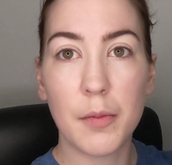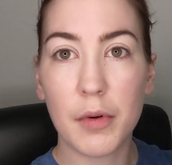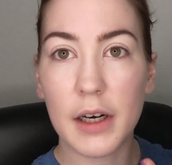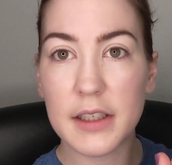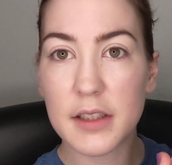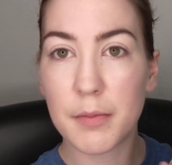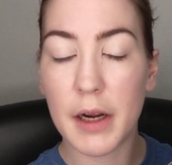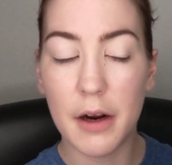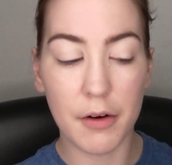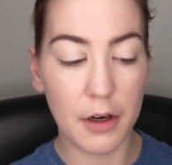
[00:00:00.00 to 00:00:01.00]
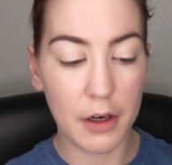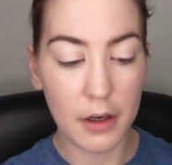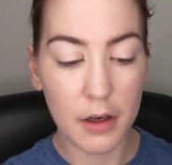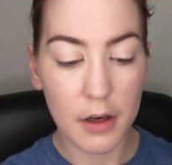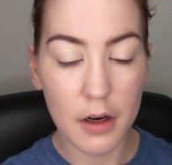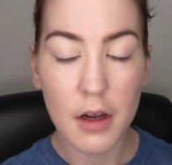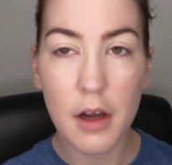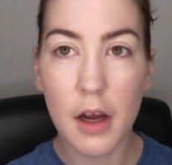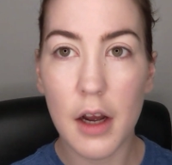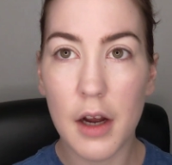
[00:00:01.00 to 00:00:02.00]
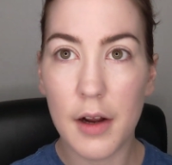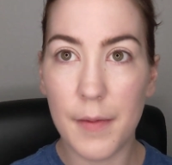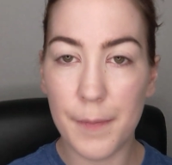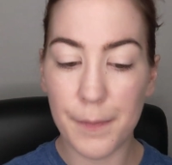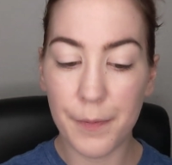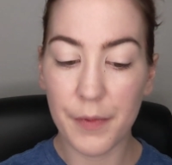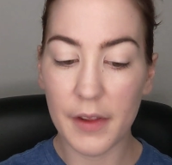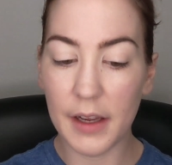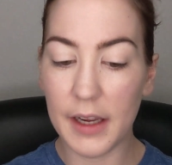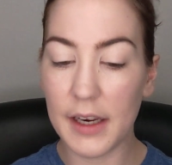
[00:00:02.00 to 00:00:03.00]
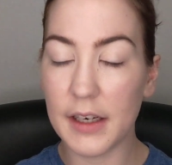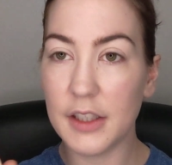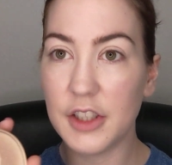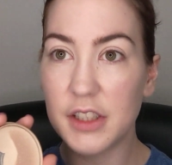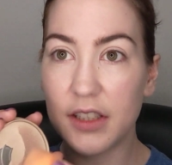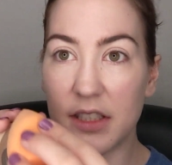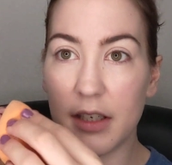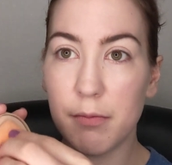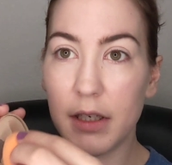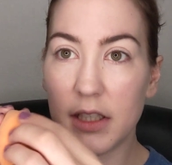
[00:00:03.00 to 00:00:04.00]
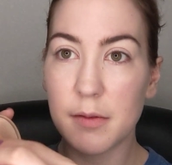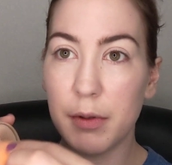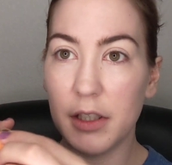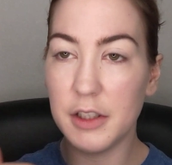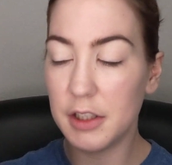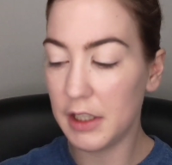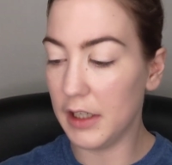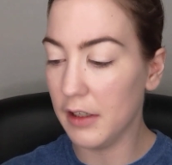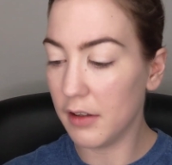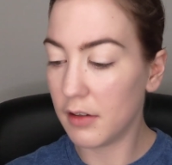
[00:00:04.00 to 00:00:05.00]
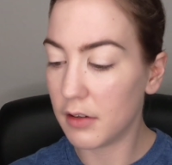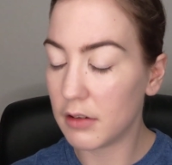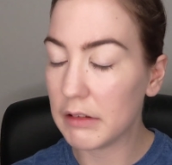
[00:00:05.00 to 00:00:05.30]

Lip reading: a pressed powder and just dip my sponge in.